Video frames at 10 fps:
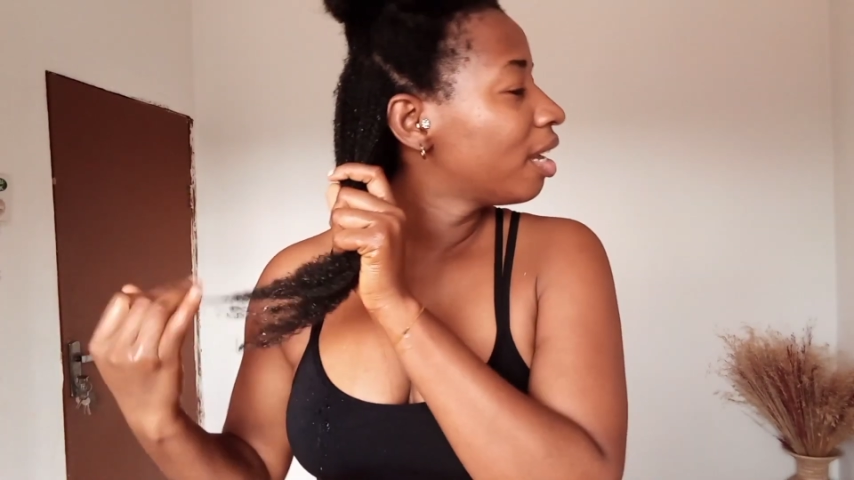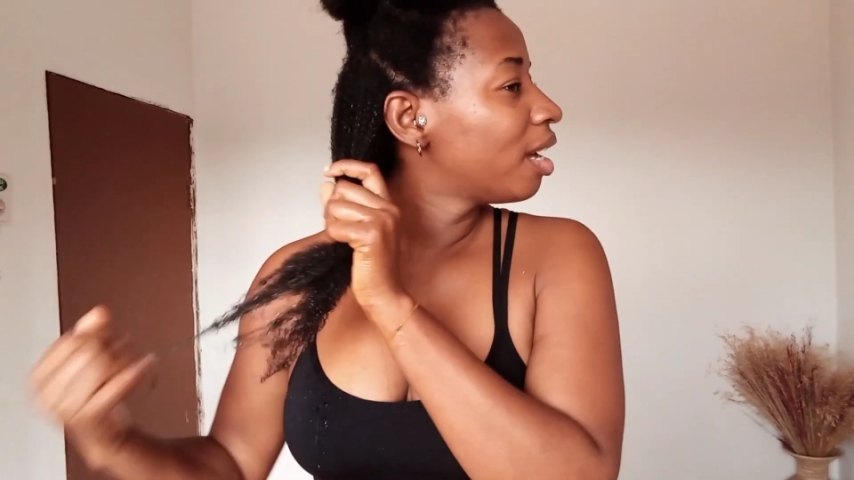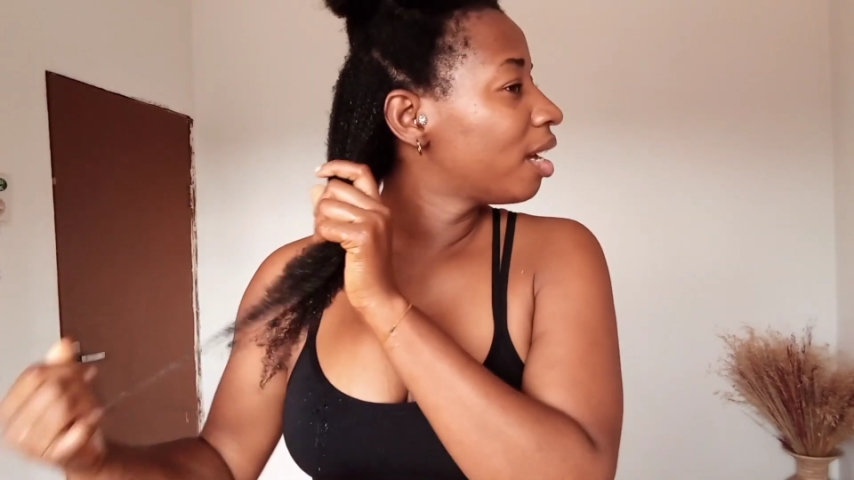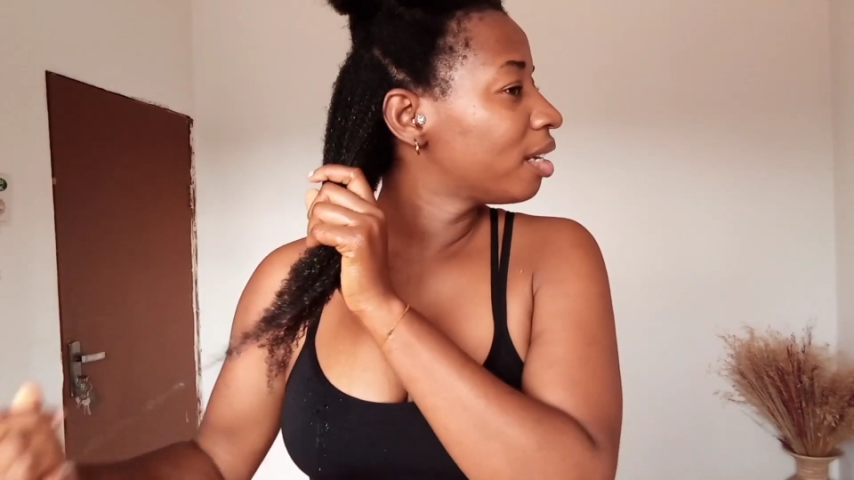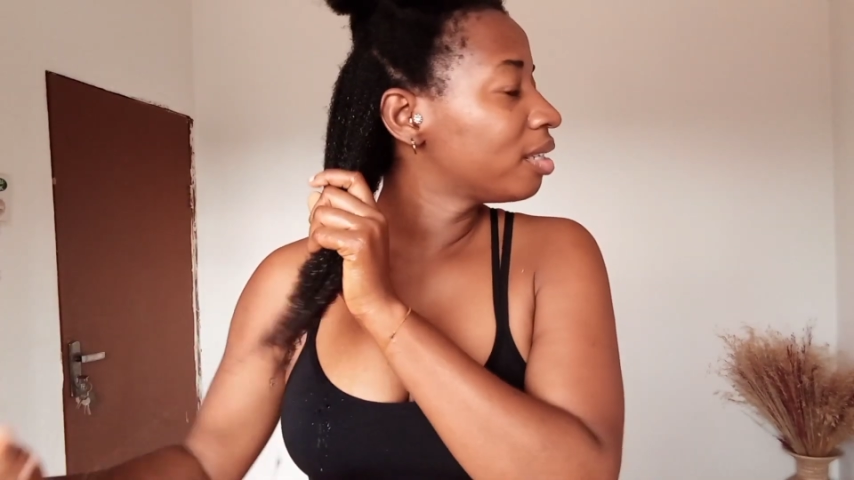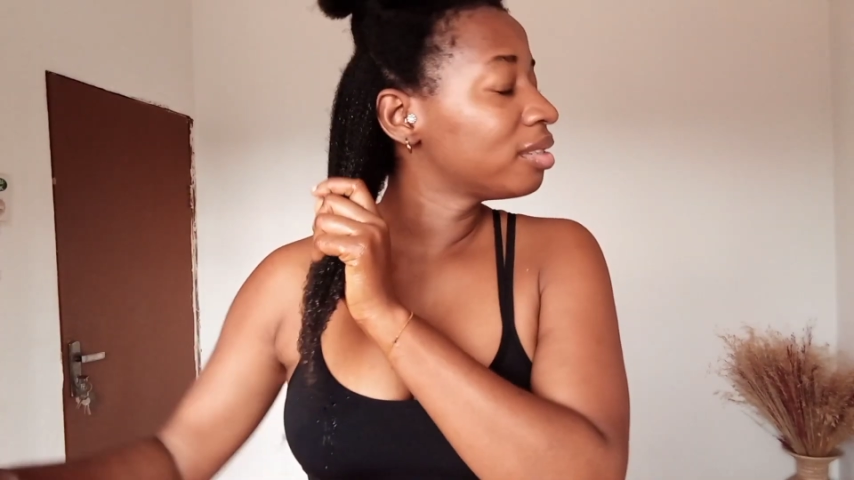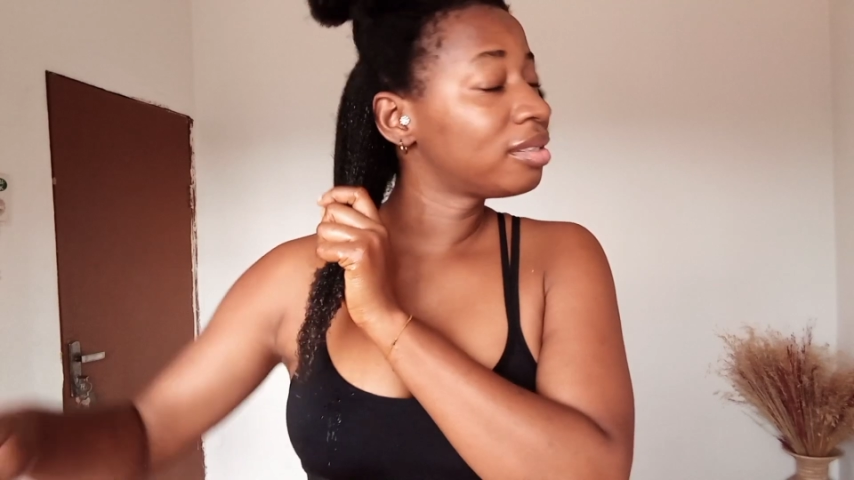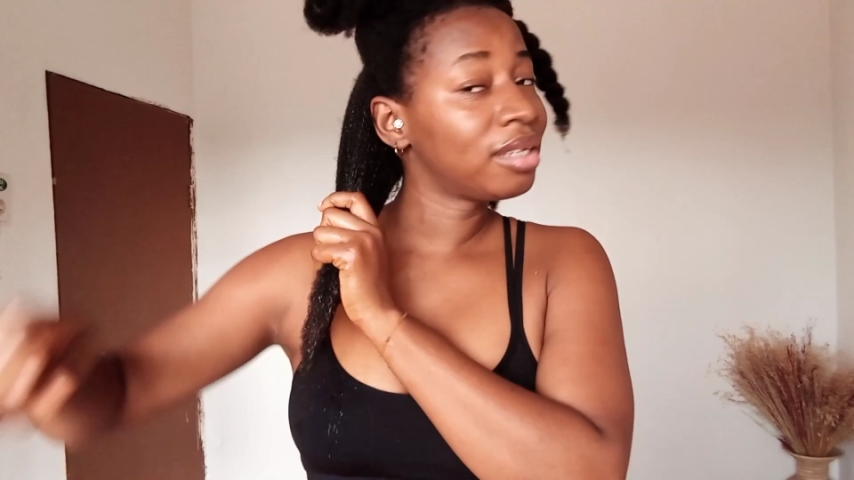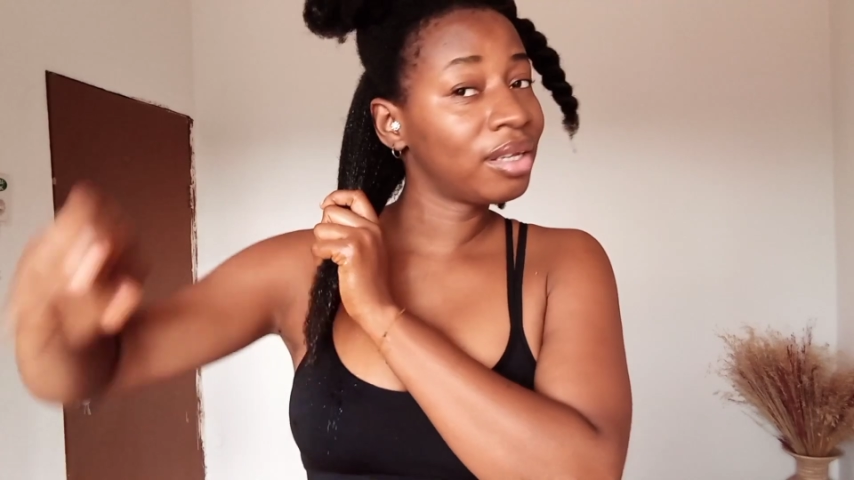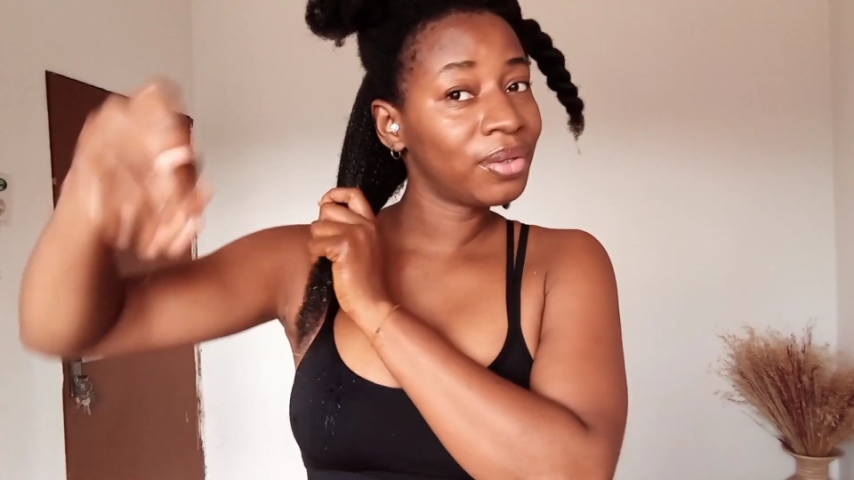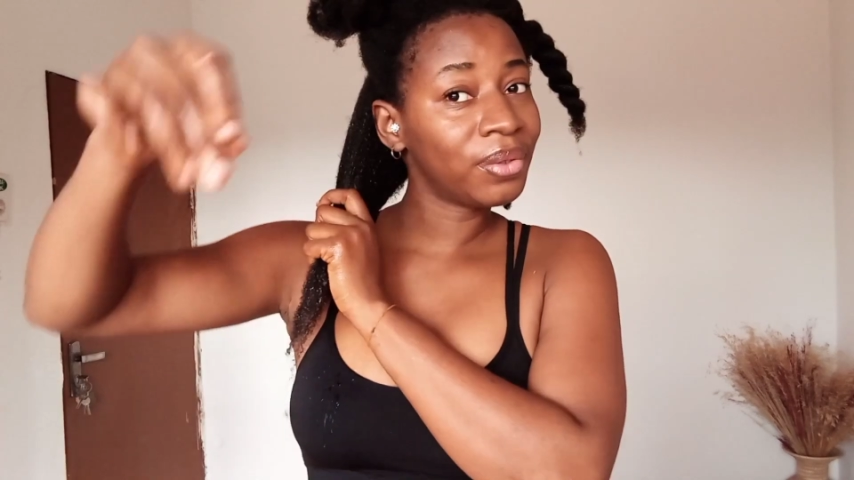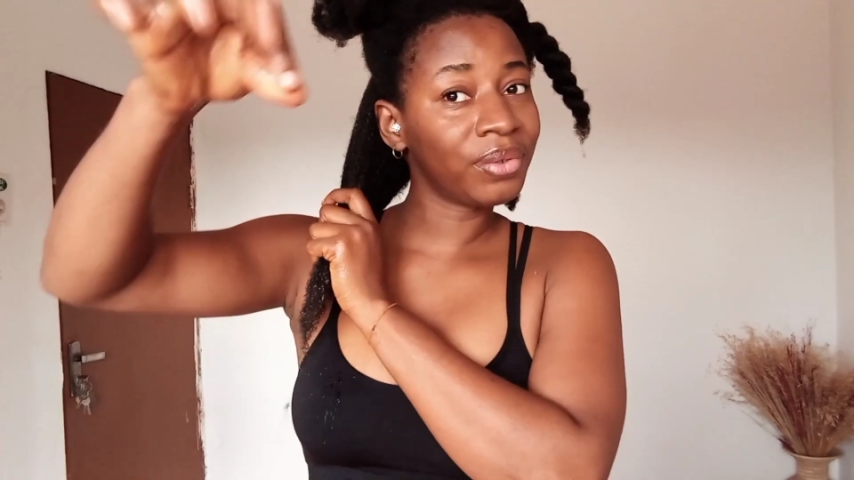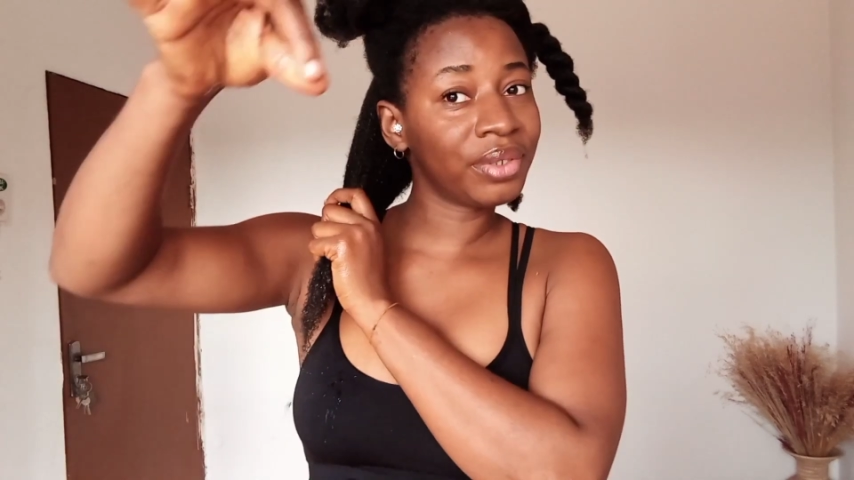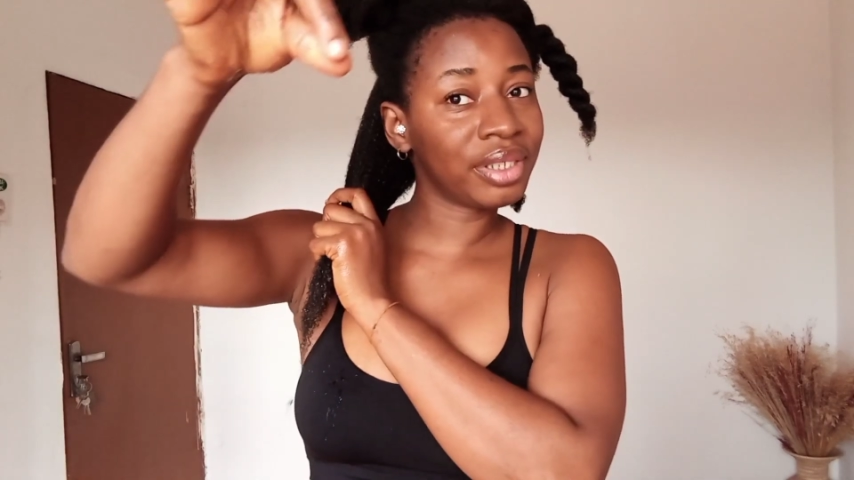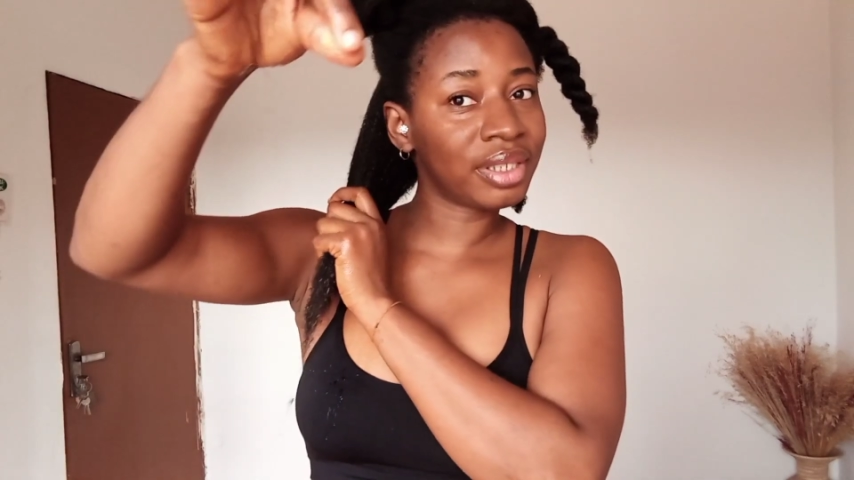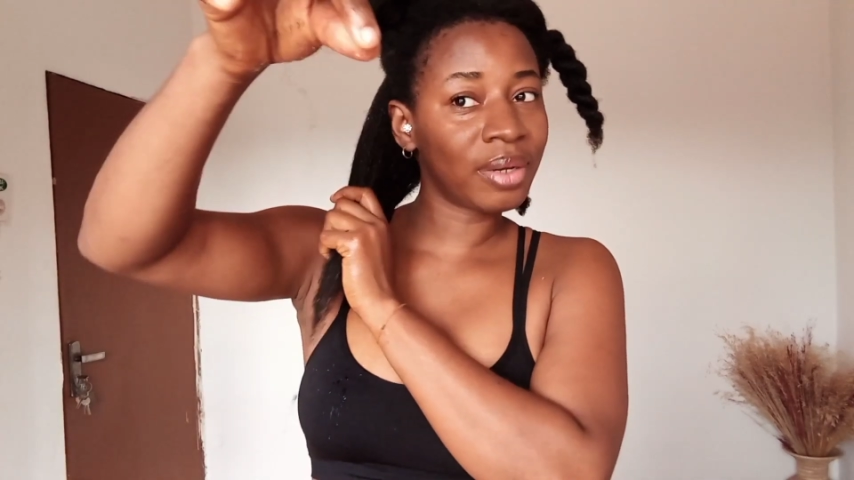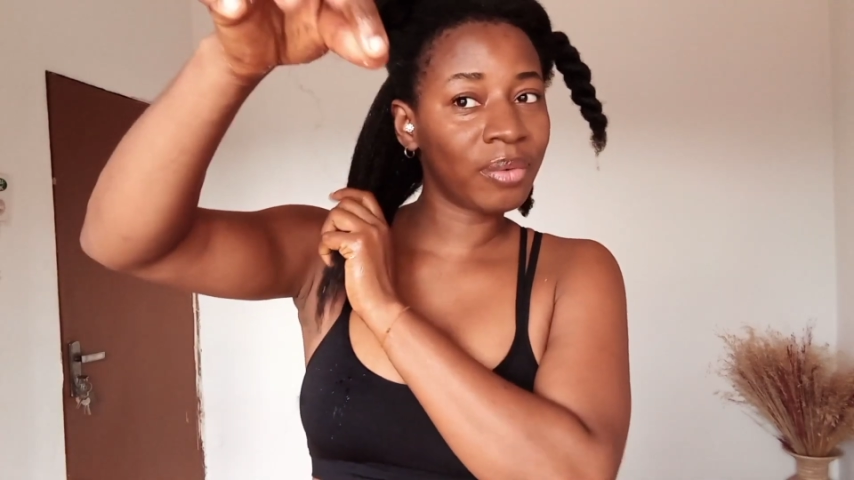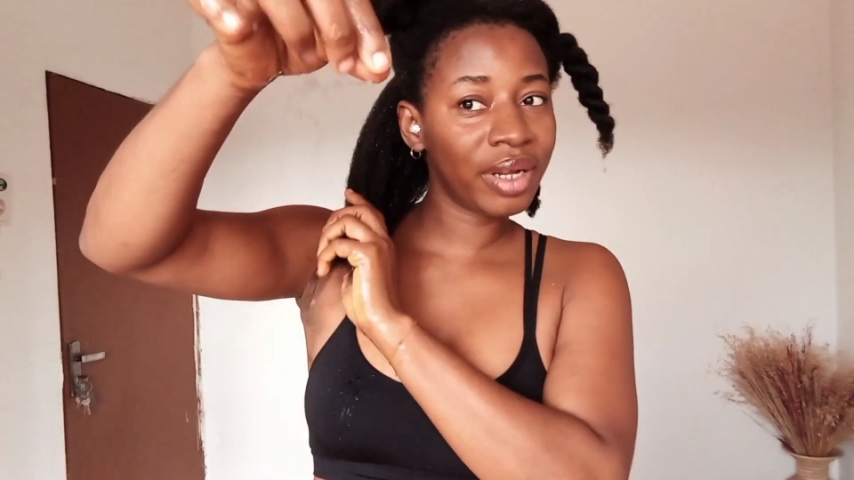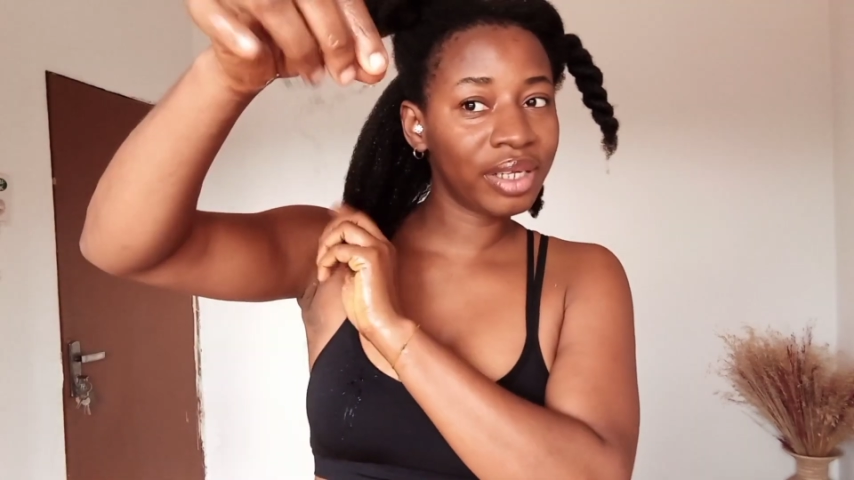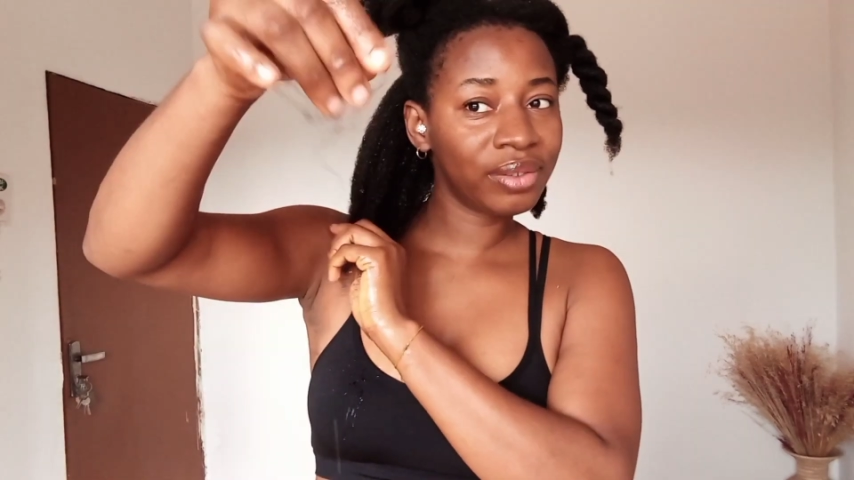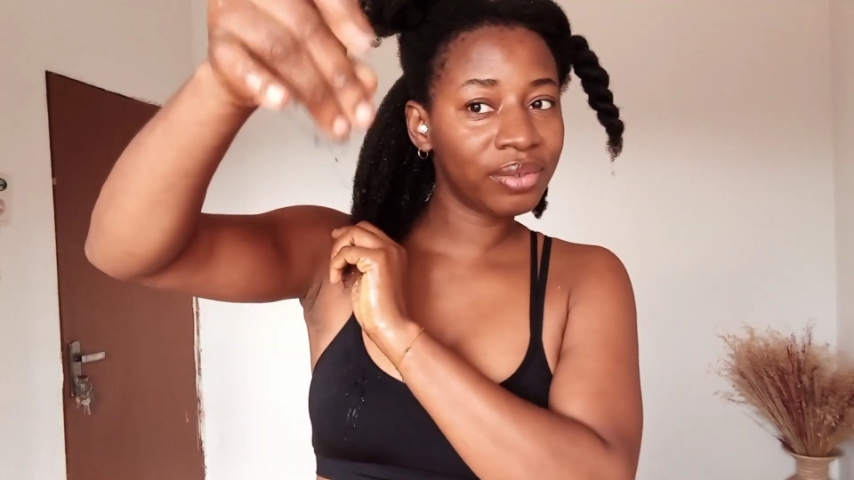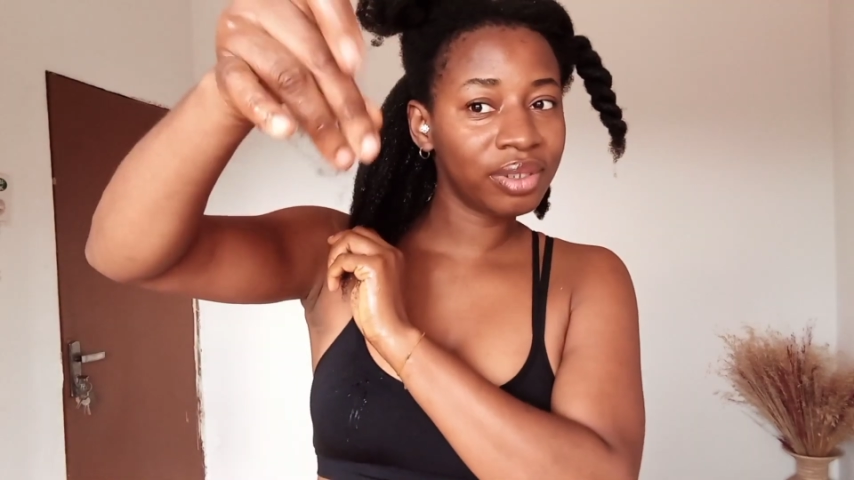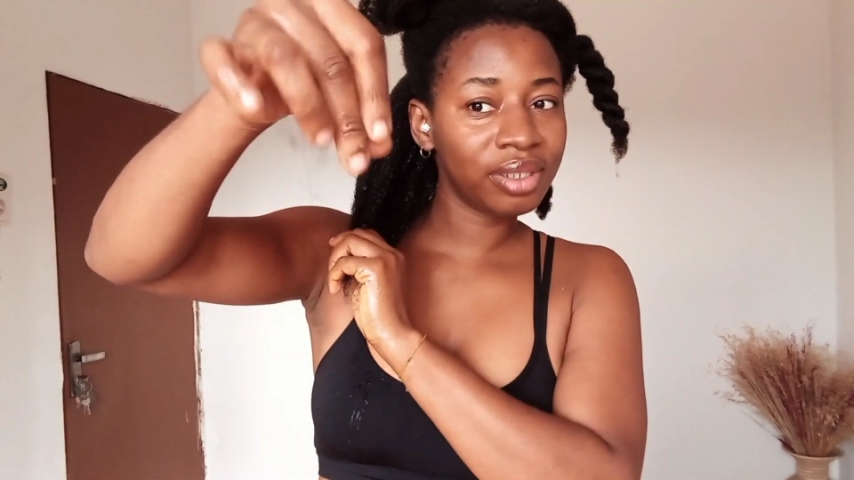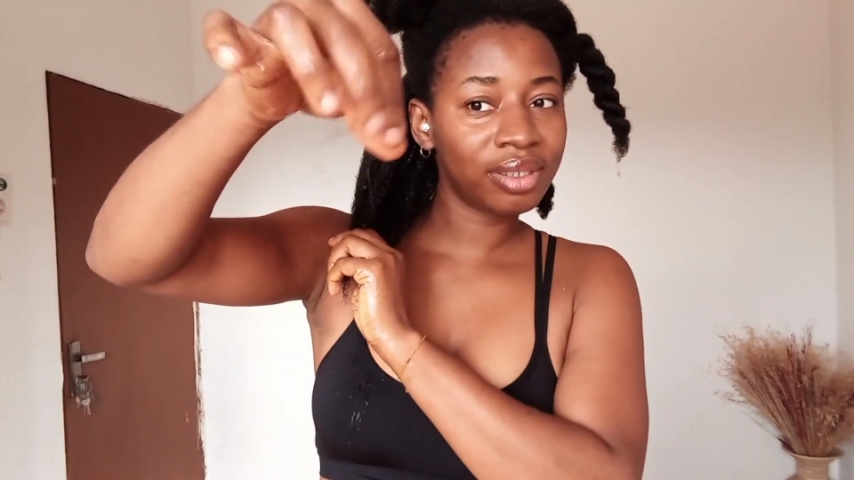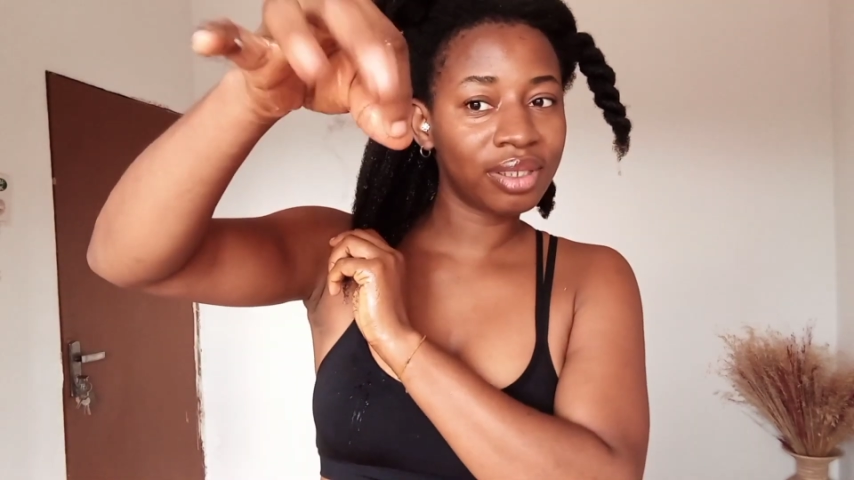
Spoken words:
hand through it, and while doing it,